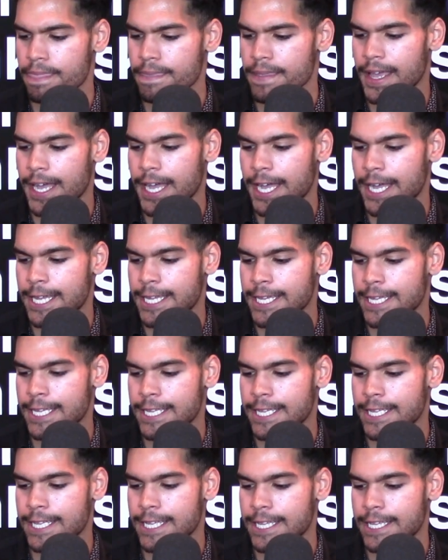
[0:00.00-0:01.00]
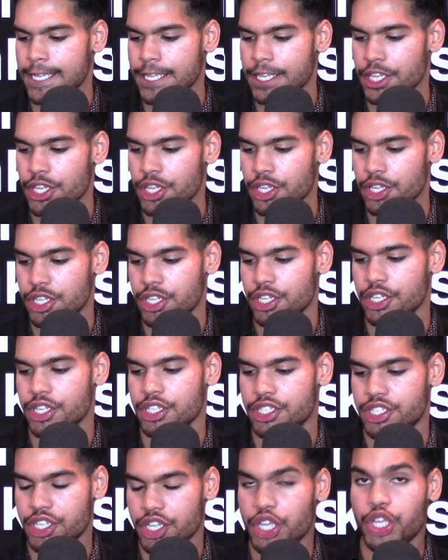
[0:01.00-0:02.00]
uh,
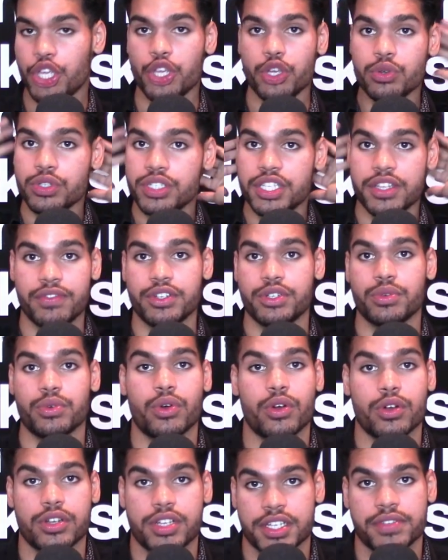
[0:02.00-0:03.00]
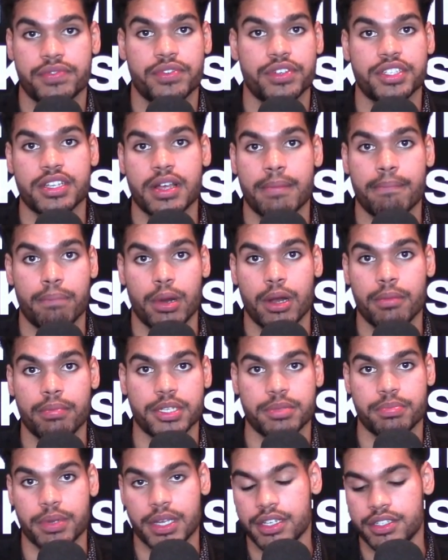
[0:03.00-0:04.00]
to use the visual cortex for some
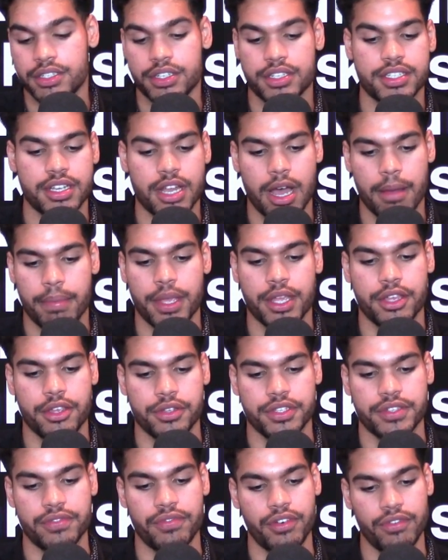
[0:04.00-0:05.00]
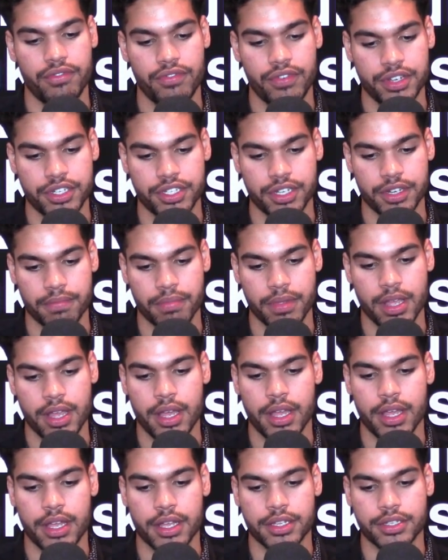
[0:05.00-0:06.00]
purpose because it's not being used for vision.
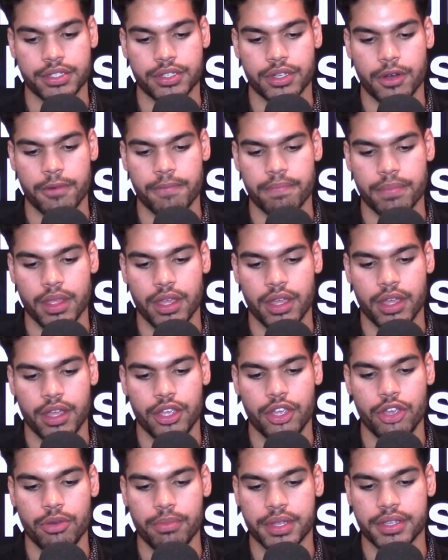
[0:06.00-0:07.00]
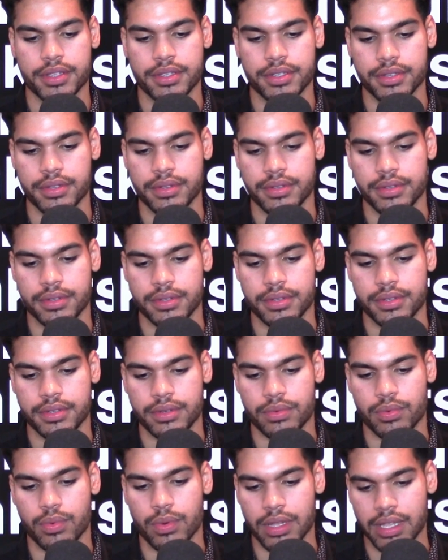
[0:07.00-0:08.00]
So humans
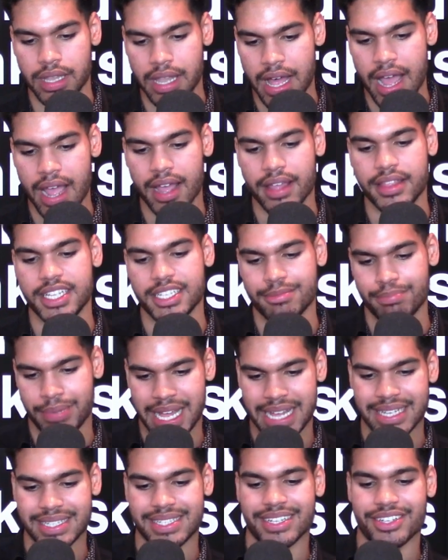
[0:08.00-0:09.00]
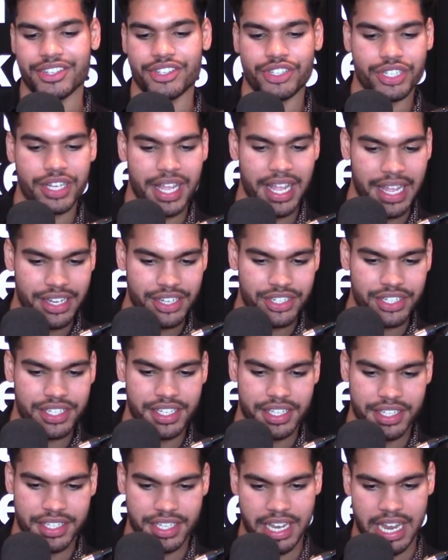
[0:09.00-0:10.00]
rely on these plastic
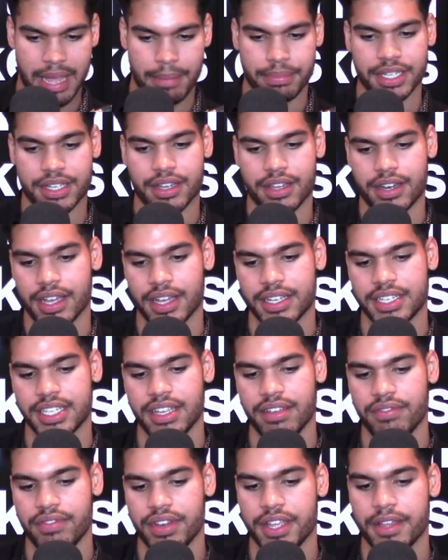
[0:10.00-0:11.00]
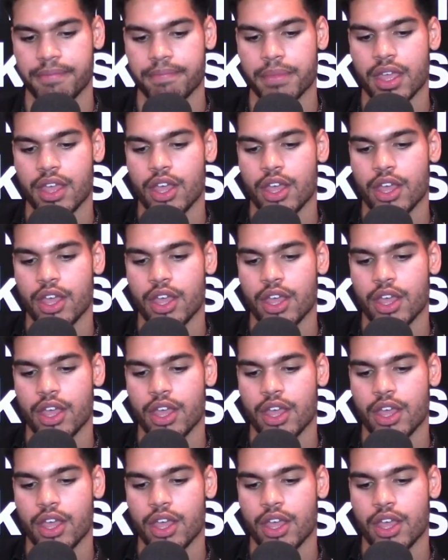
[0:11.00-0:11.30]
changes in synaptic connectivity